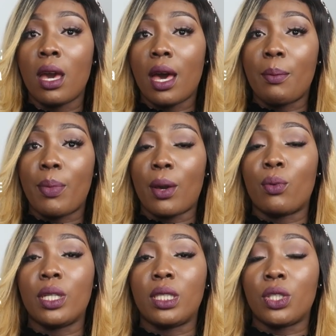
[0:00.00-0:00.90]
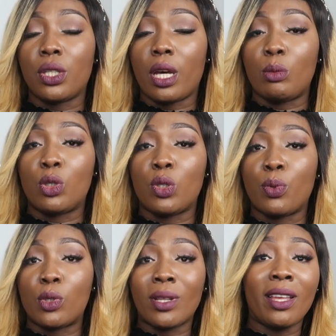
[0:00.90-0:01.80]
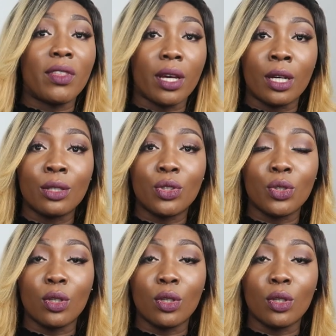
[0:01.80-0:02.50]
by which you're supposed to leave the country